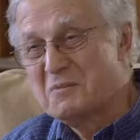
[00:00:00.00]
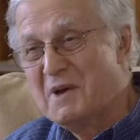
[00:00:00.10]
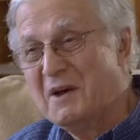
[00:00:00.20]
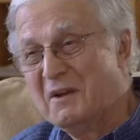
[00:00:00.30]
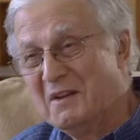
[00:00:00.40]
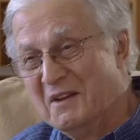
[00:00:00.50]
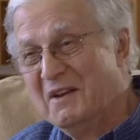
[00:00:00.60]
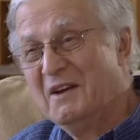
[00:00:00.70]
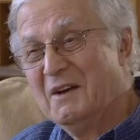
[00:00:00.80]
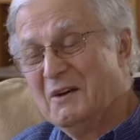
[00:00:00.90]
about
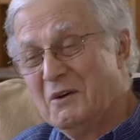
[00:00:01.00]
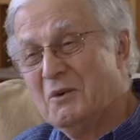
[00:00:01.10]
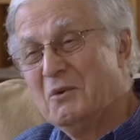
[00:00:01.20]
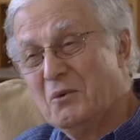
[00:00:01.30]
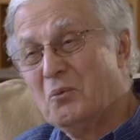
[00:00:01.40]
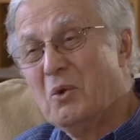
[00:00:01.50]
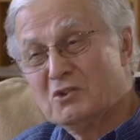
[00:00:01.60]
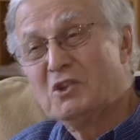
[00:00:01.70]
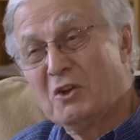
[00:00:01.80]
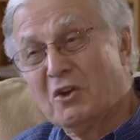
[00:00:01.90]

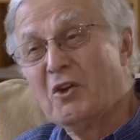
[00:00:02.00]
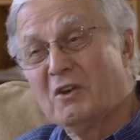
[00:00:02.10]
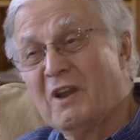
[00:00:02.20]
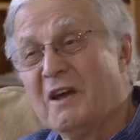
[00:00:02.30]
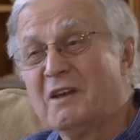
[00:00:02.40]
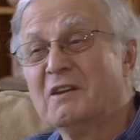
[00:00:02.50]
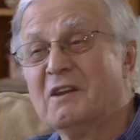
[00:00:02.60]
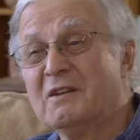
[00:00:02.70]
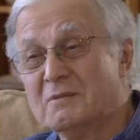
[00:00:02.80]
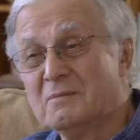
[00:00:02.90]
what should it look like
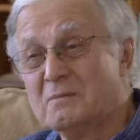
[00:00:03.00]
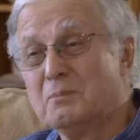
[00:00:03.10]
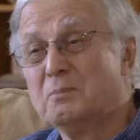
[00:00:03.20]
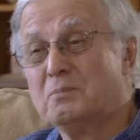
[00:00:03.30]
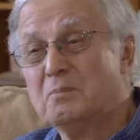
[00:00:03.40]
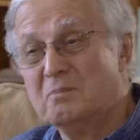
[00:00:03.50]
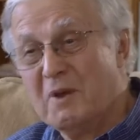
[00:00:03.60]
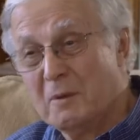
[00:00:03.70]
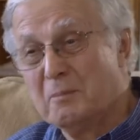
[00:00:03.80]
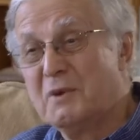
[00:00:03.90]
and
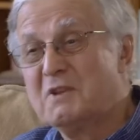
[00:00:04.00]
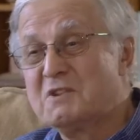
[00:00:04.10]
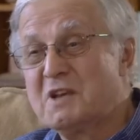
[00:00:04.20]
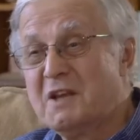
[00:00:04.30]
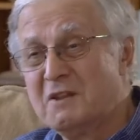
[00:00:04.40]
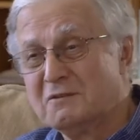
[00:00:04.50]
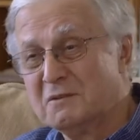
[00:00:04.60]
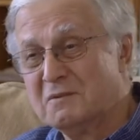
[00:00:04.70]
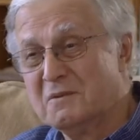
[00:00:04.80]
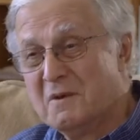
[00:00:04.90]
helped put it together.
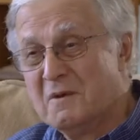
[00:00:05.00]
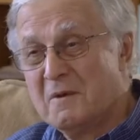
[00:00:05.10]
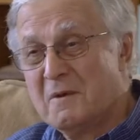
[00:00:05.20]
And, and that